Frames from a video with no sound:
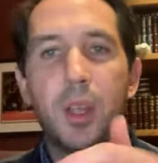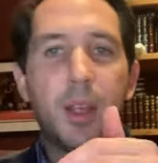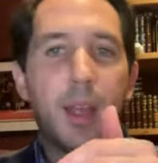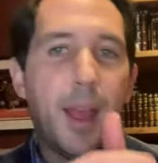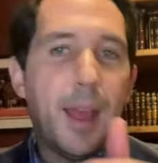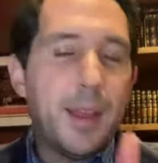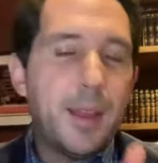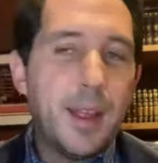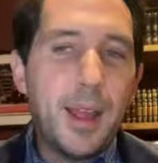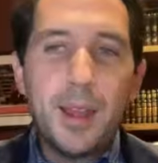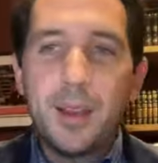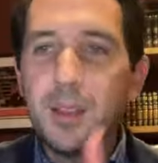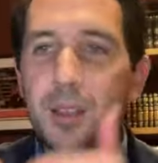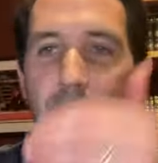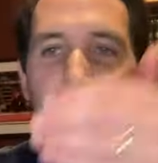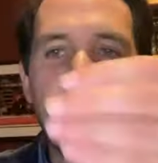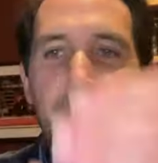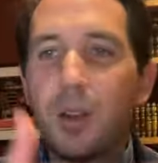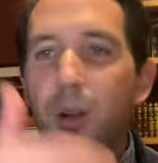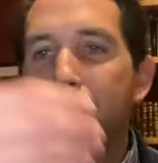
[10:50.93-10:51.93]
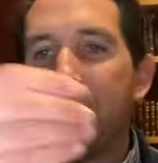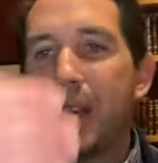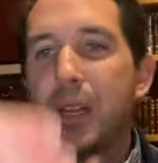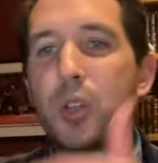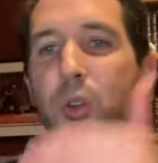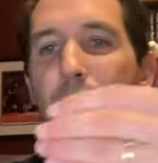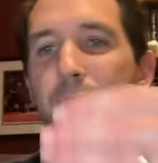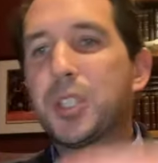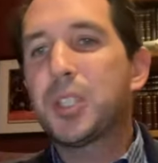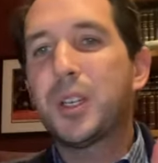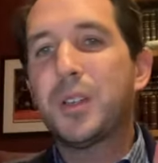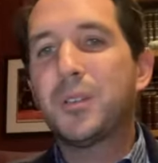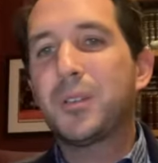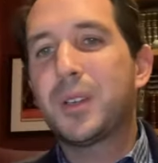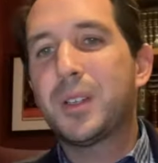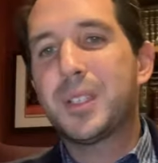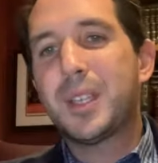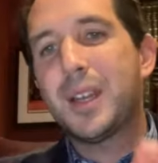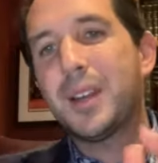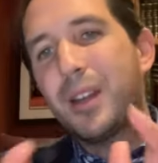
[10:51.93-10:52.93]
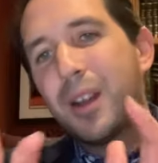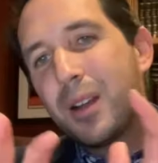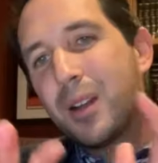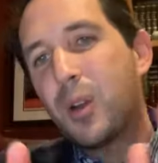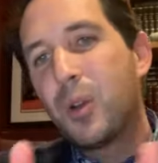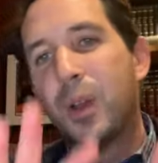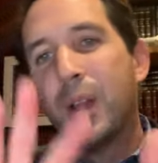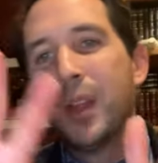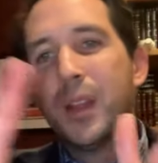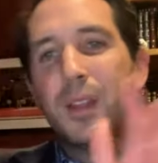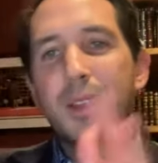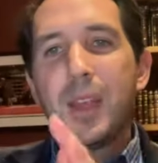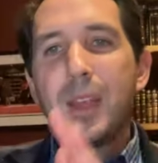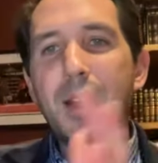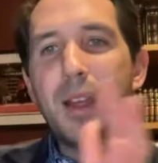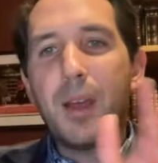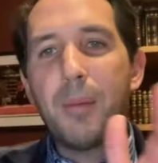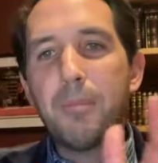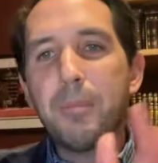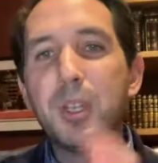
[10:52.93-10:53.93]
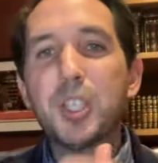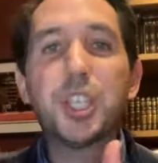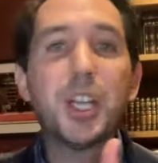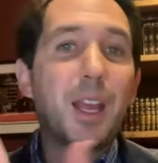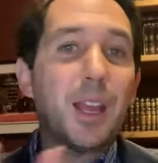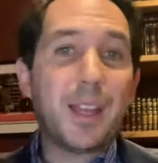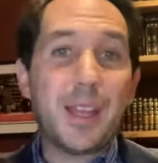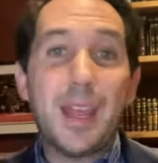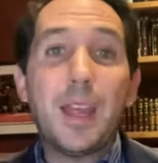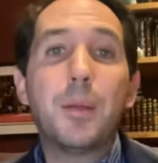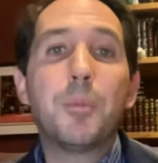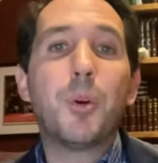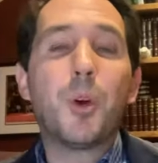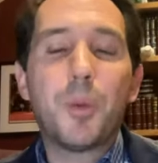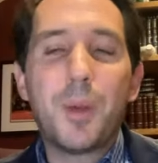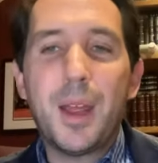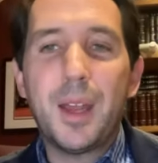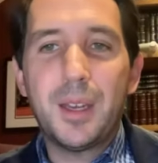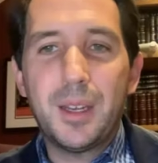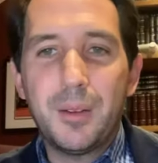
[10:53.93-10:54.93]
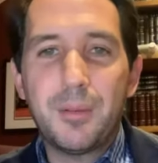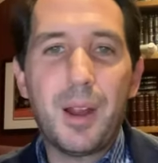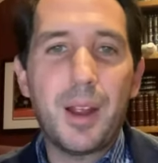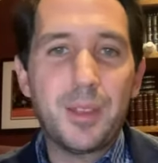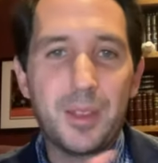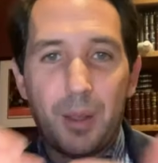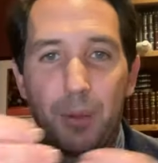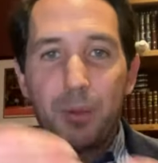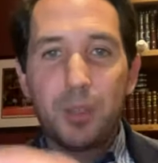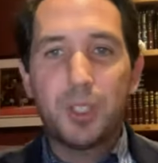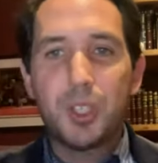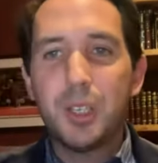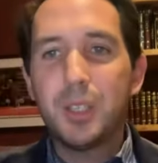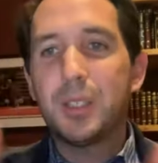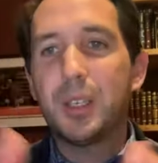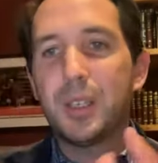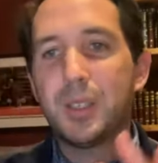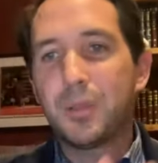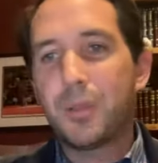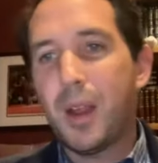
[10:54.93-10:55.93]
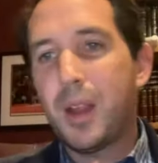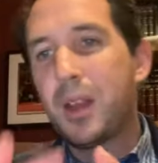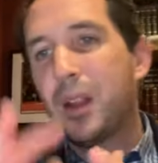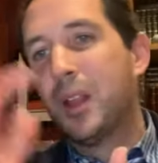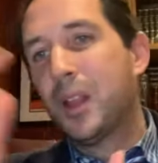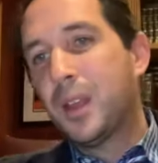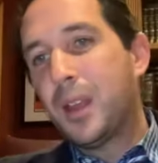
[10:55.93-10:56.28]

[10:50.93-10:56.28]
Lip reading: And, you know, many Christians are saying, no, yeah, Mashiach came already, right? That was Jesus, right?